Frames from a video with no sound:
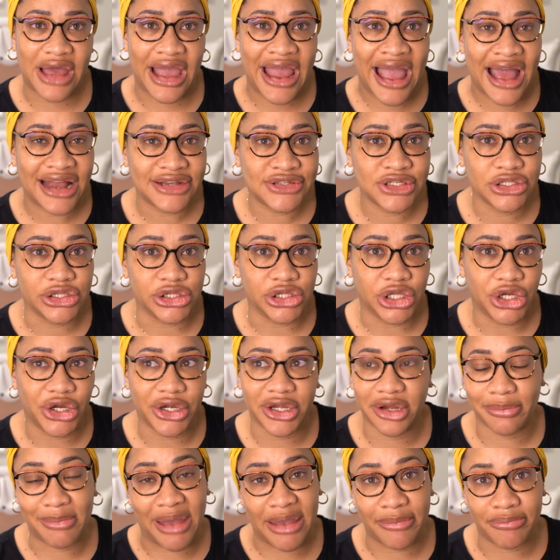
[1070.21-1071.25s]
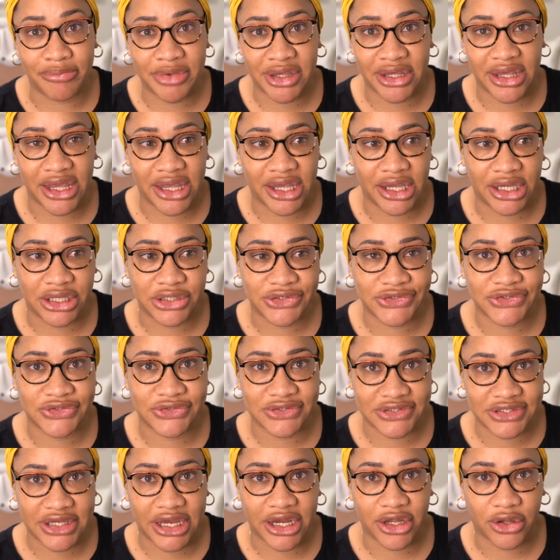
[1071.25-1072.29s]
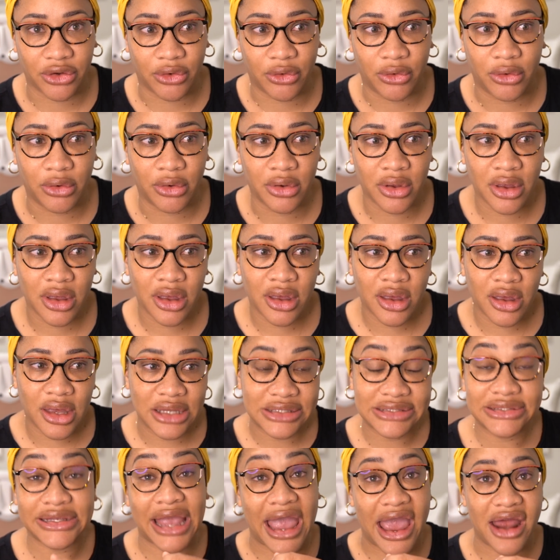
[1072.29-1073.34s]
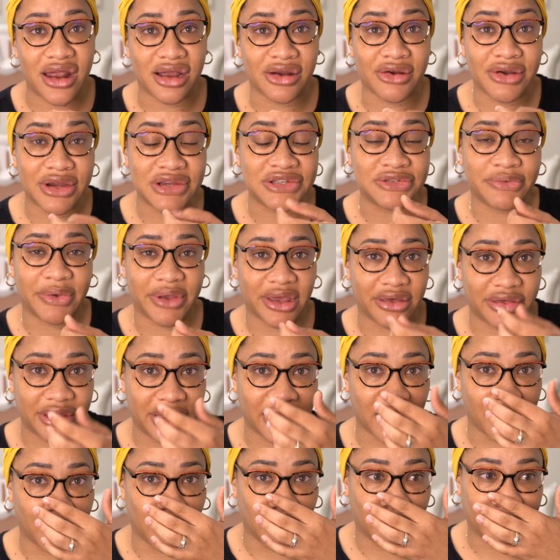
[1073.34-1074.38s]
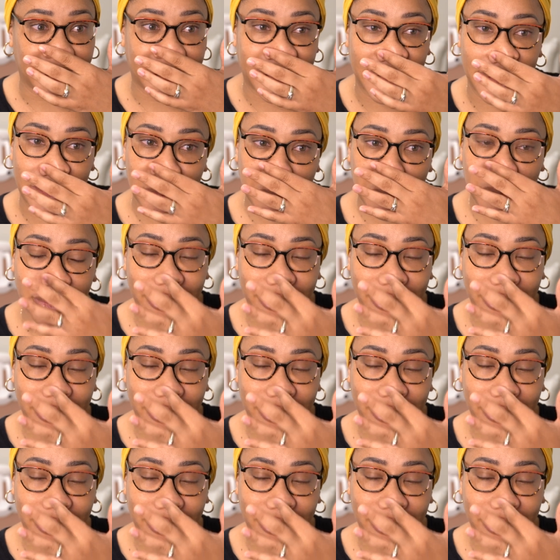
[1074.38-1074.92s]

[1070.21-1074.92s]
I had to learn in my big age to say no. It's kind of crazy when you think about it.